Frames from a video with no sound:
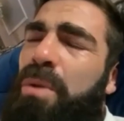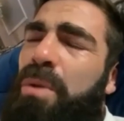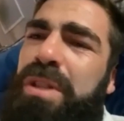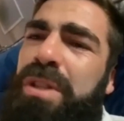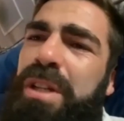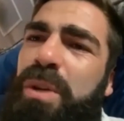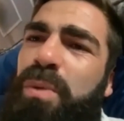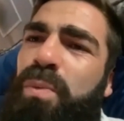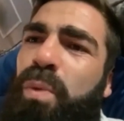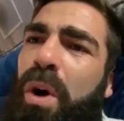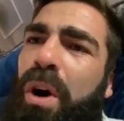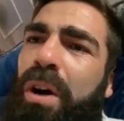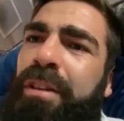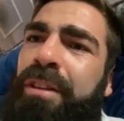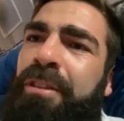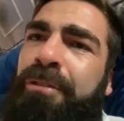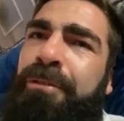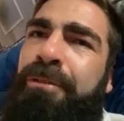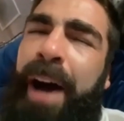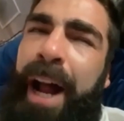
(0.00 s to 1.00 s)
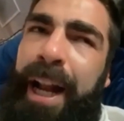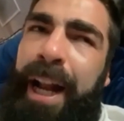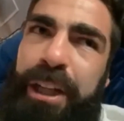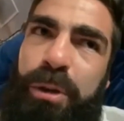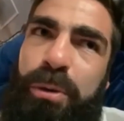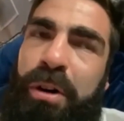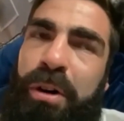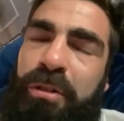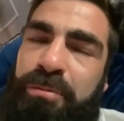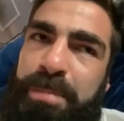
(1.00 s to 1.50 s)
see what the
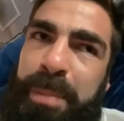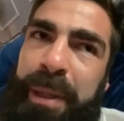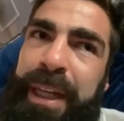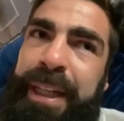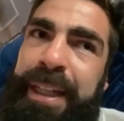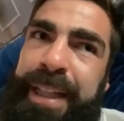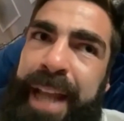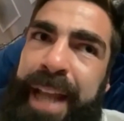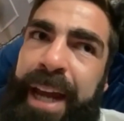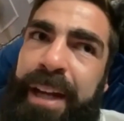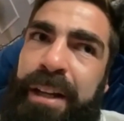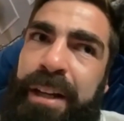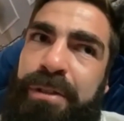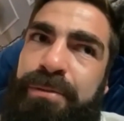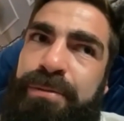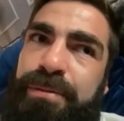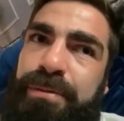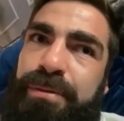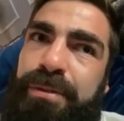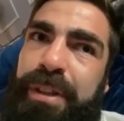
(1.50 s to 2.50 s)
value of being negative